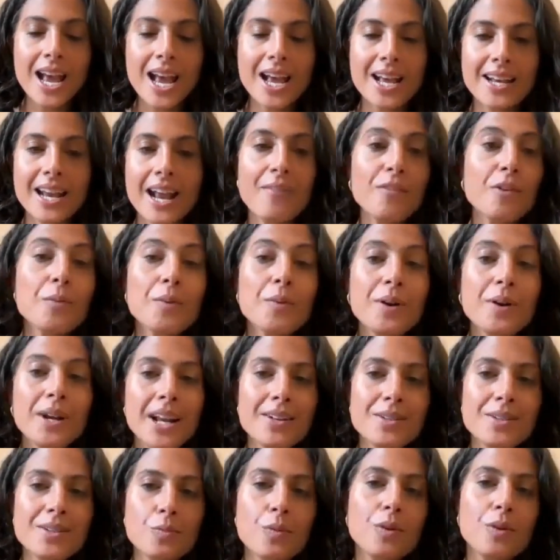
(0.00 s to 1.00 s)
And everyone
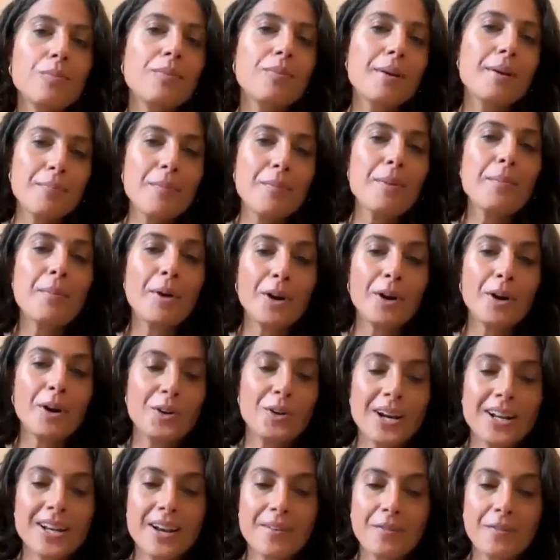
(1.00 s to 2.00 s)
else, well, my
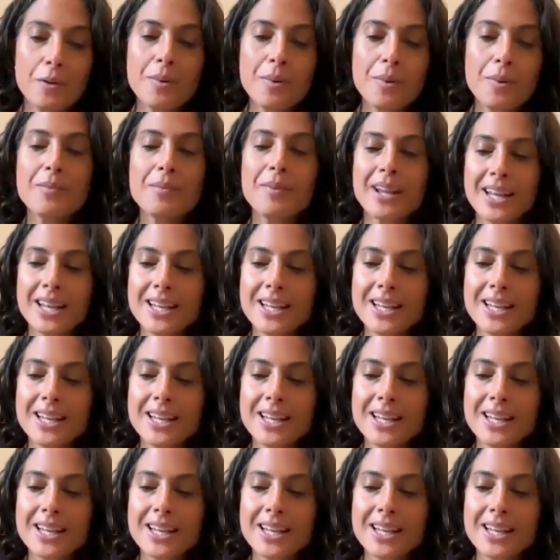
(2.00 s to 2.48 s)
partner had never been,